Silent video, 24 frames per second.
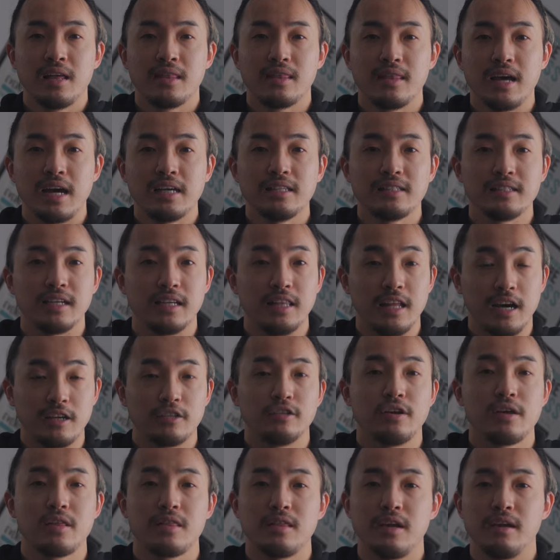That's
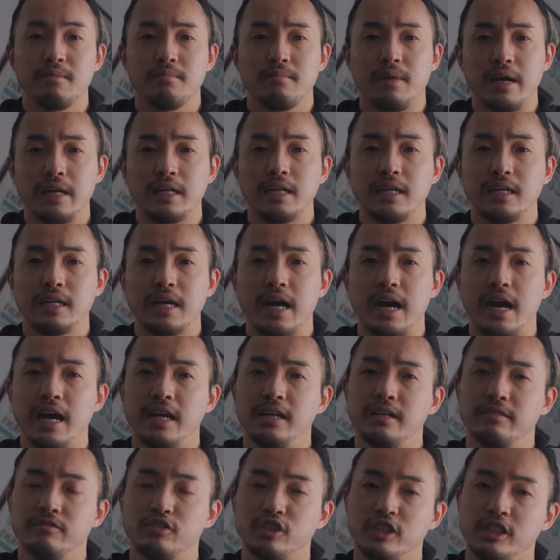another thing Meike
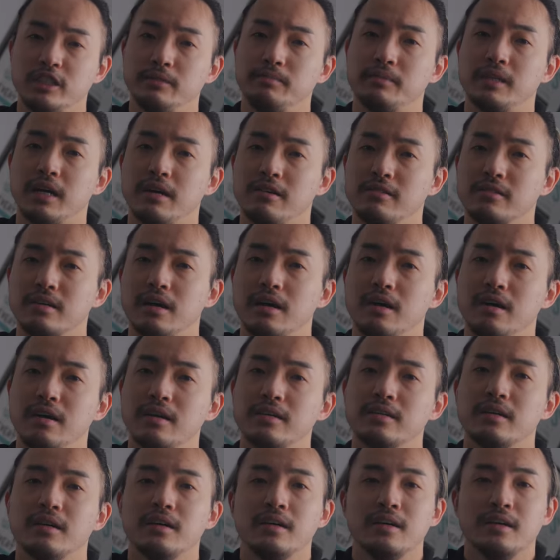kind of cheaped out
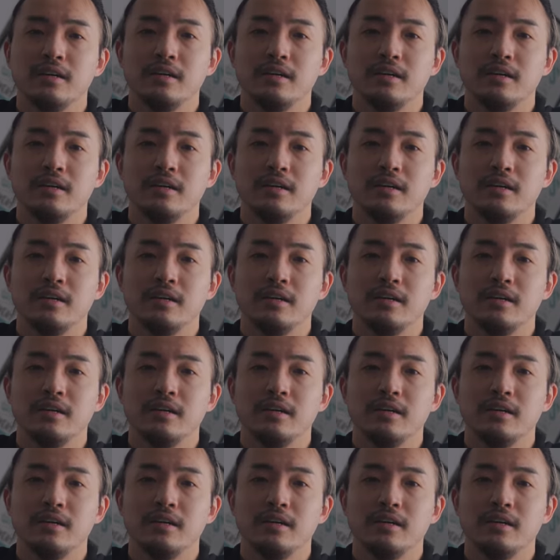on.